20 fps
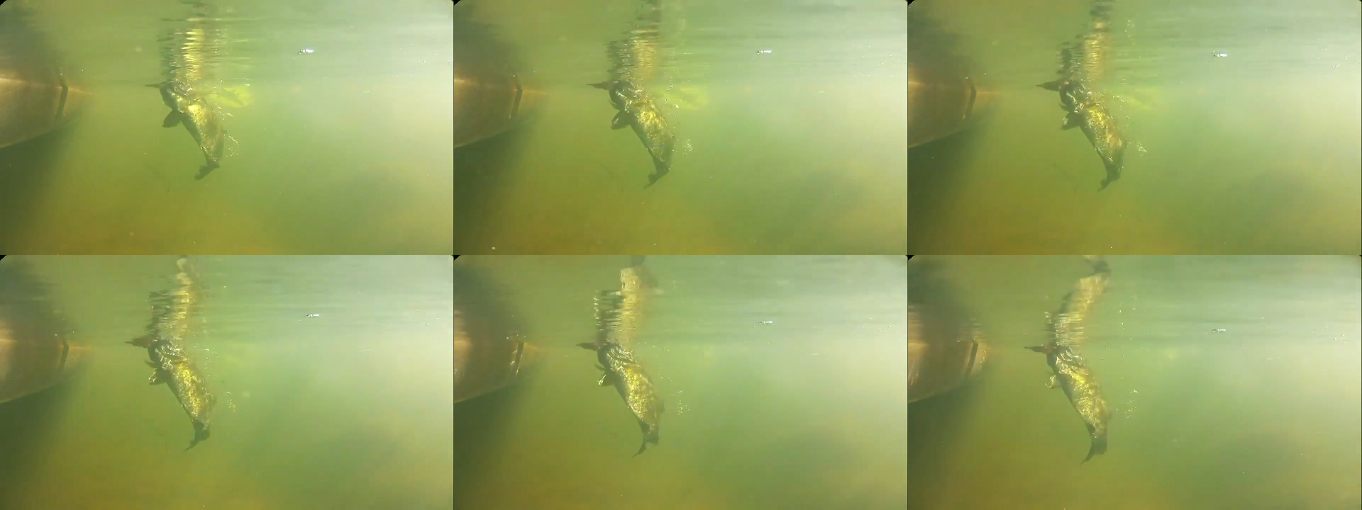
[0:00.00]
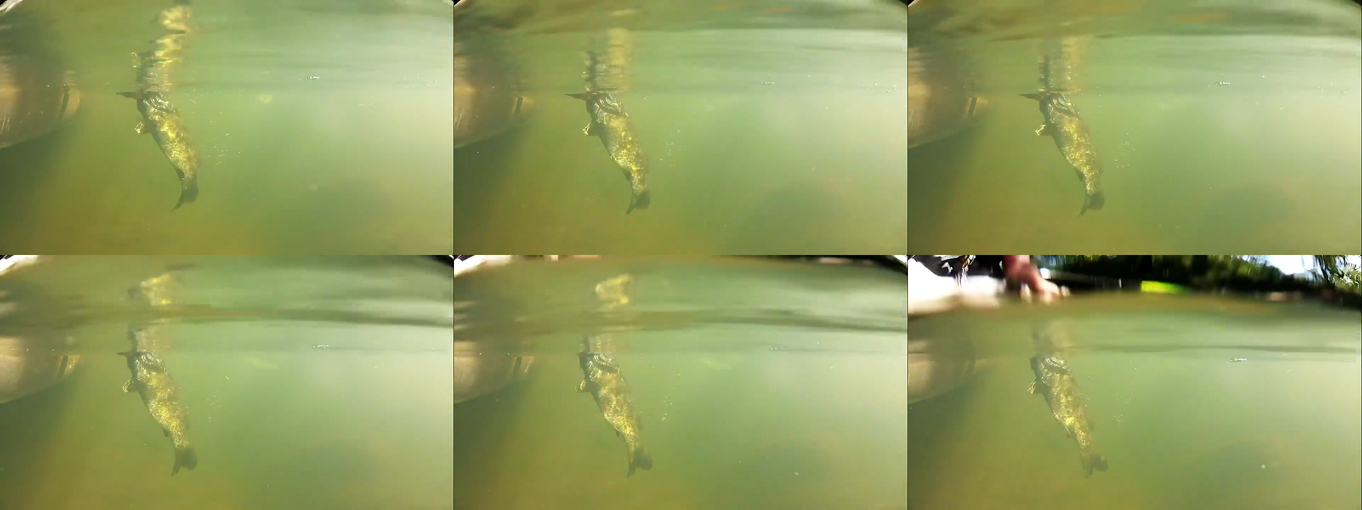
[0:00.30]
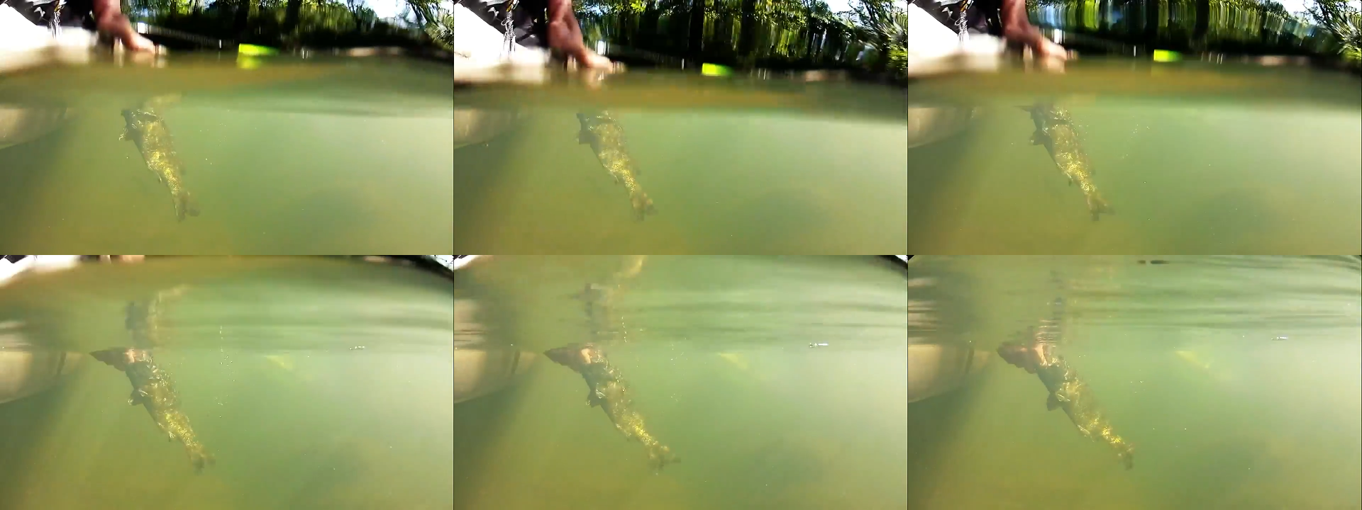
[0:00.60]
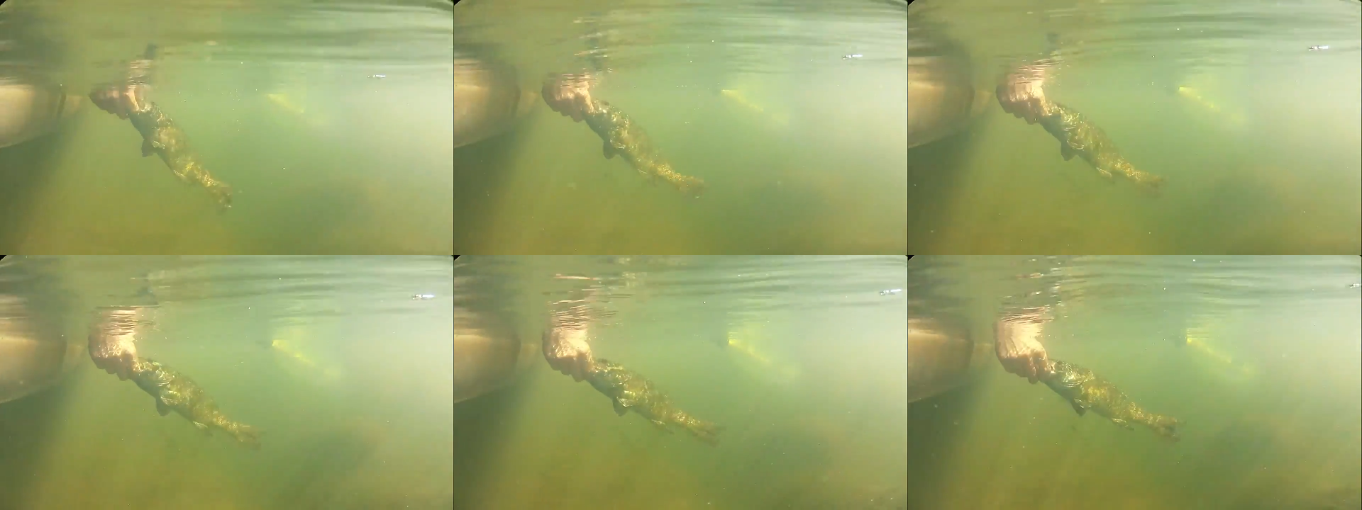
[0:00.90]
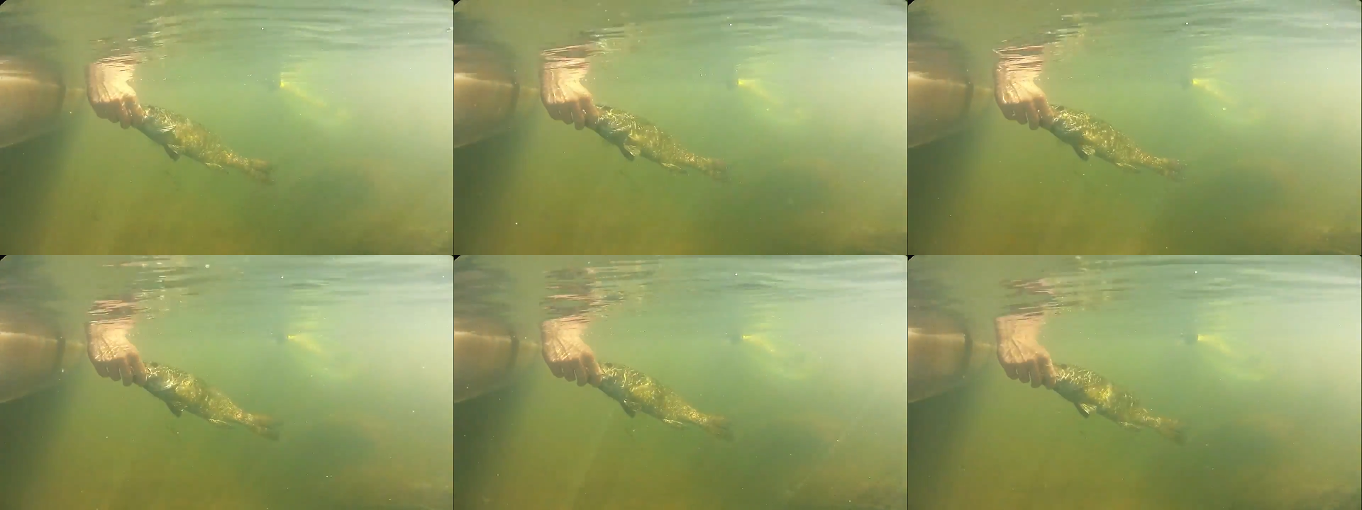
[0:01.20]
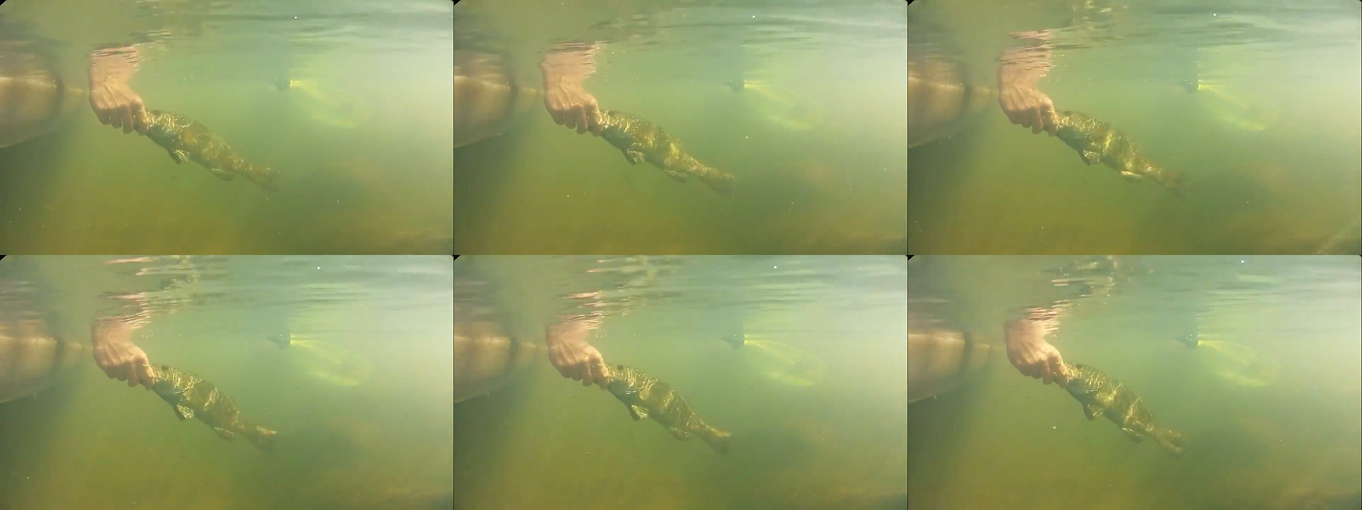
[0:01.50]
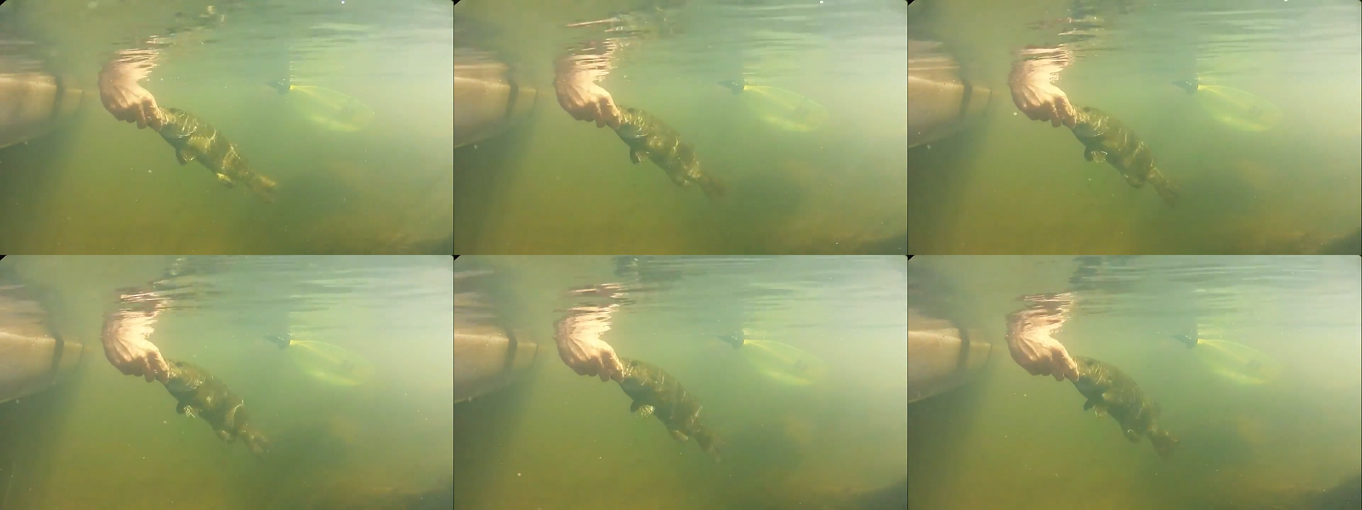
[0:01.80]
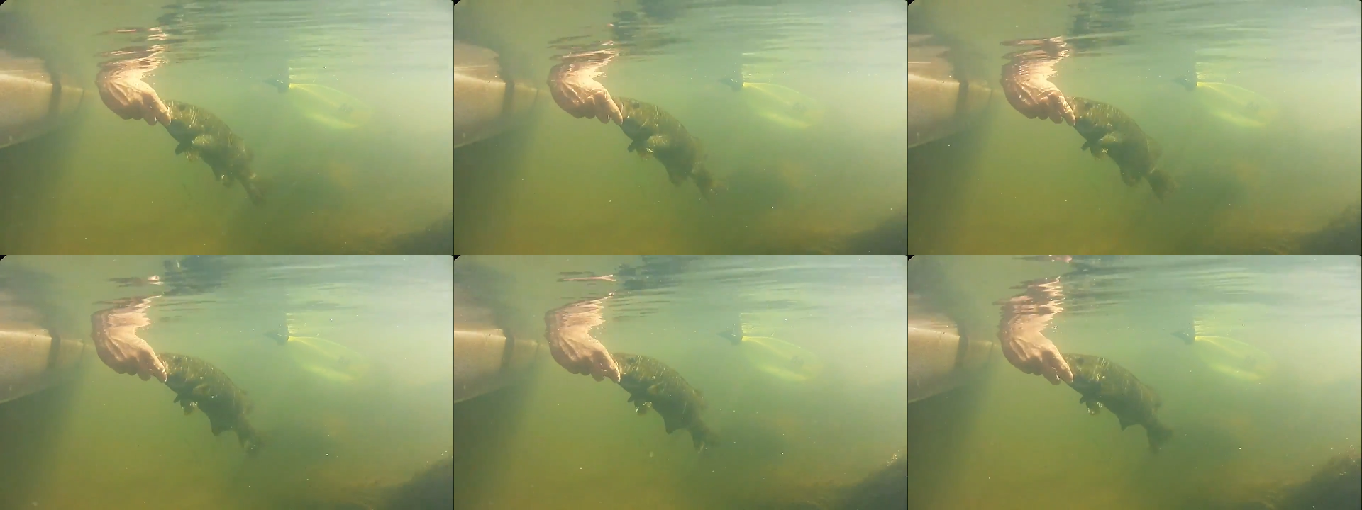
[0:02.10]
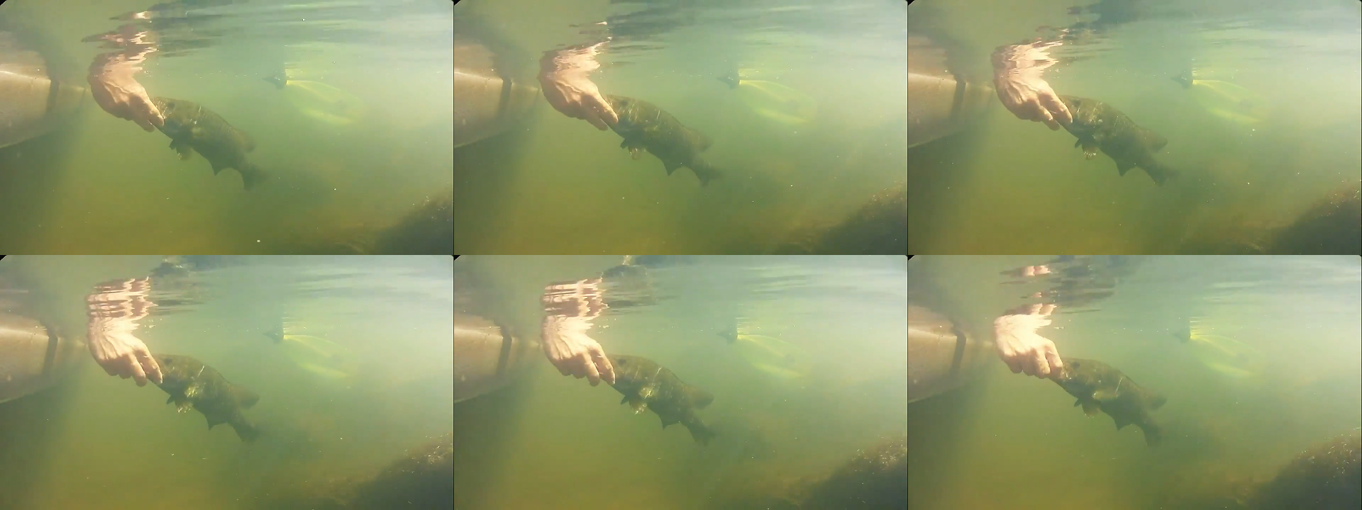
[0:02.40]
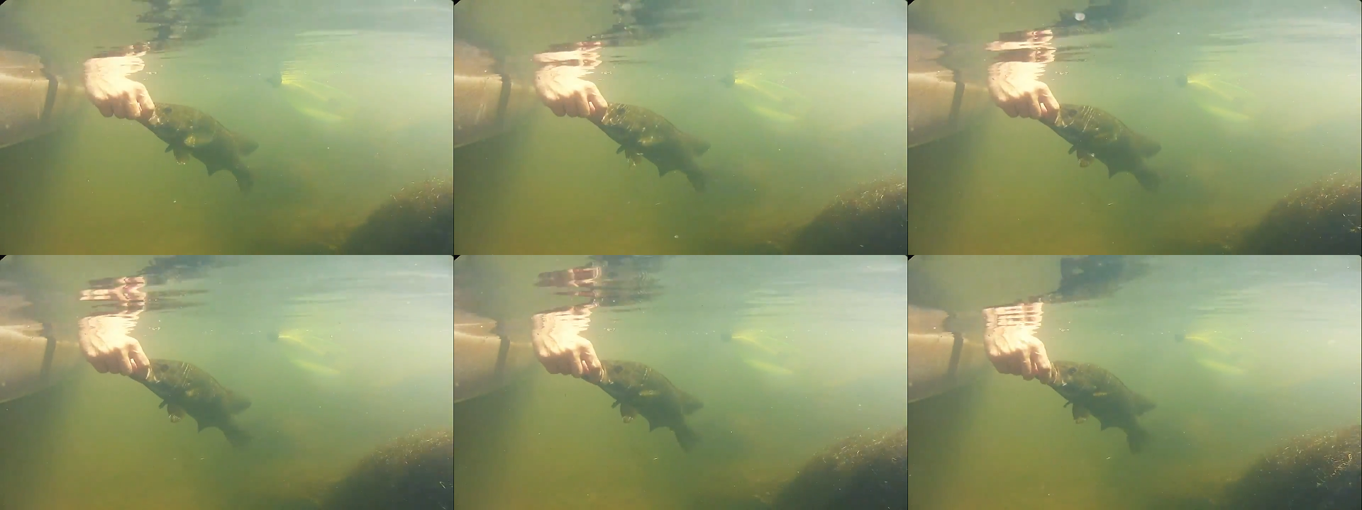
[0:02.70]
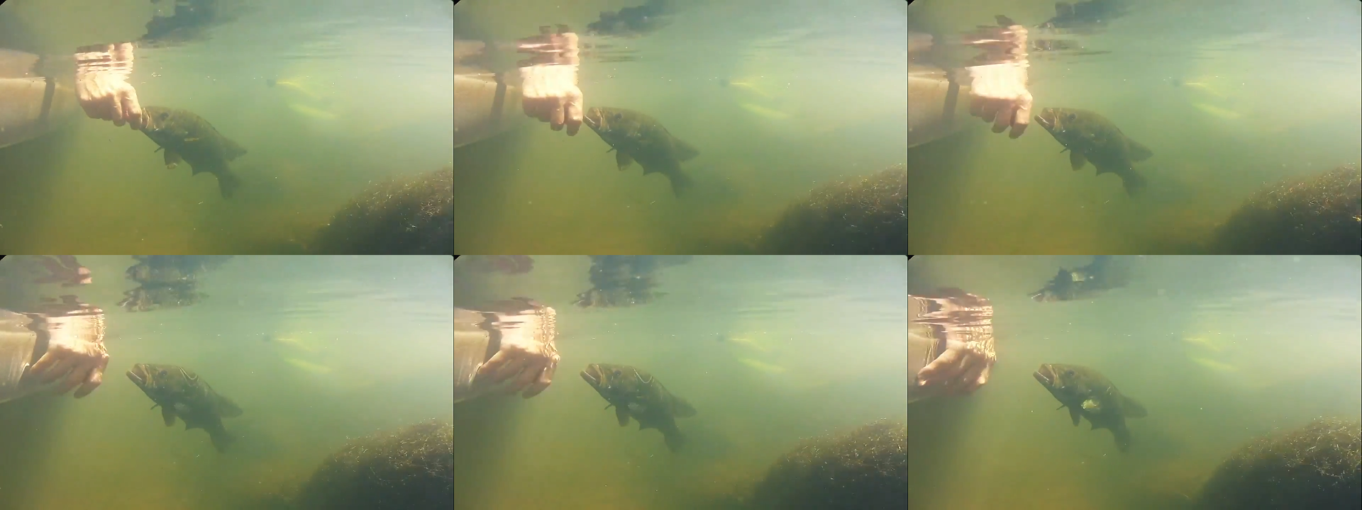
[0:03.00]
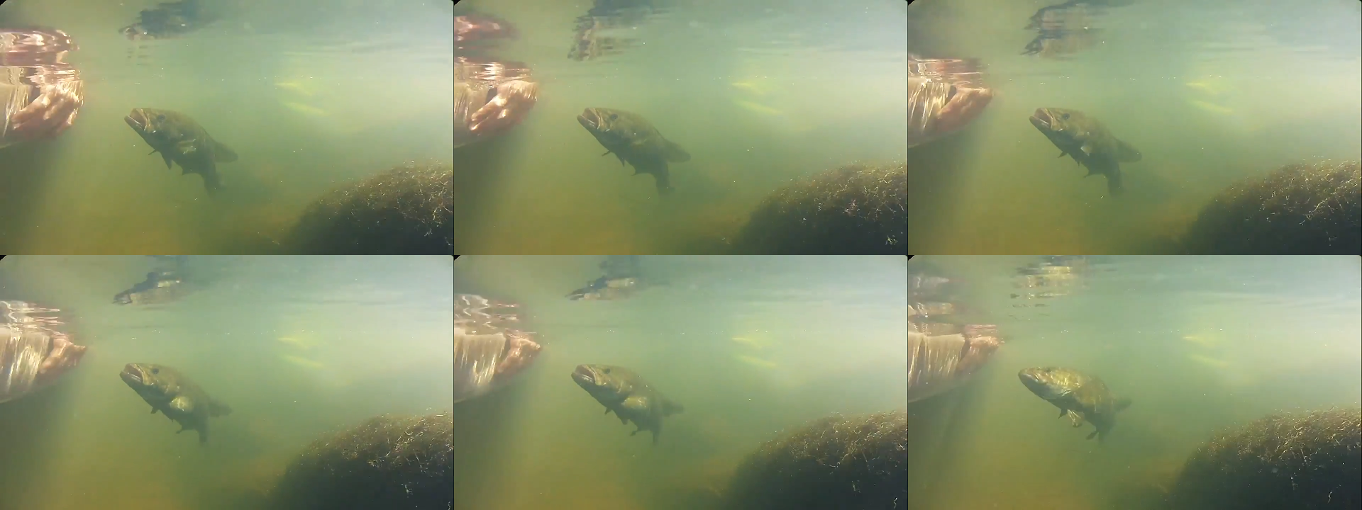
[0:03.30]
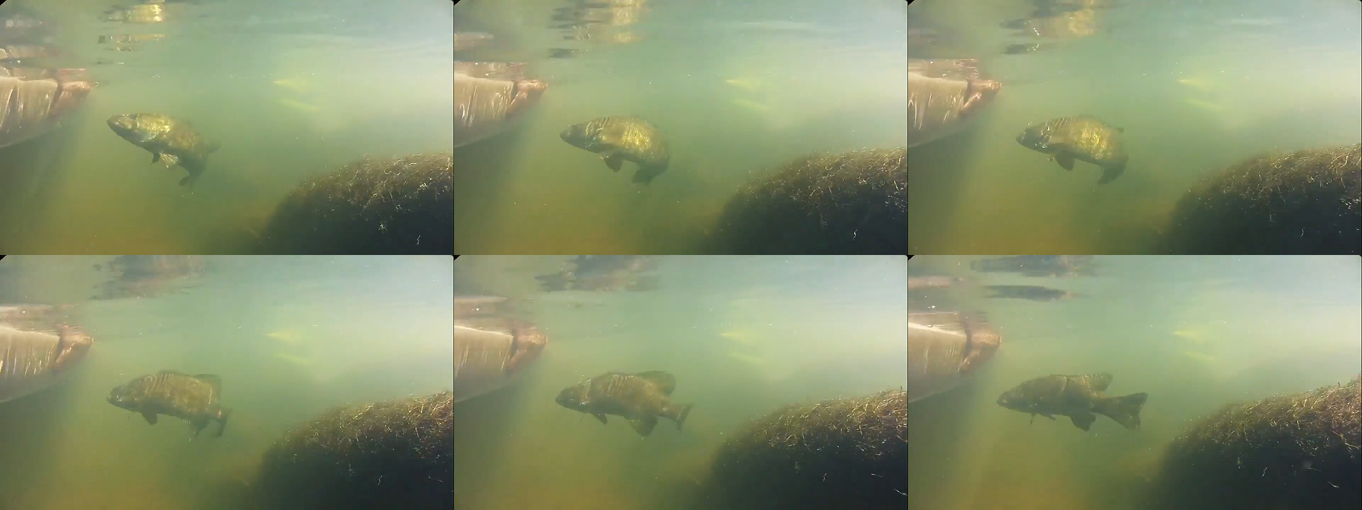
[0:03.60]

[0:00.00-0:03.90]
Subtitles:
No face is visible, so there are no lips to read.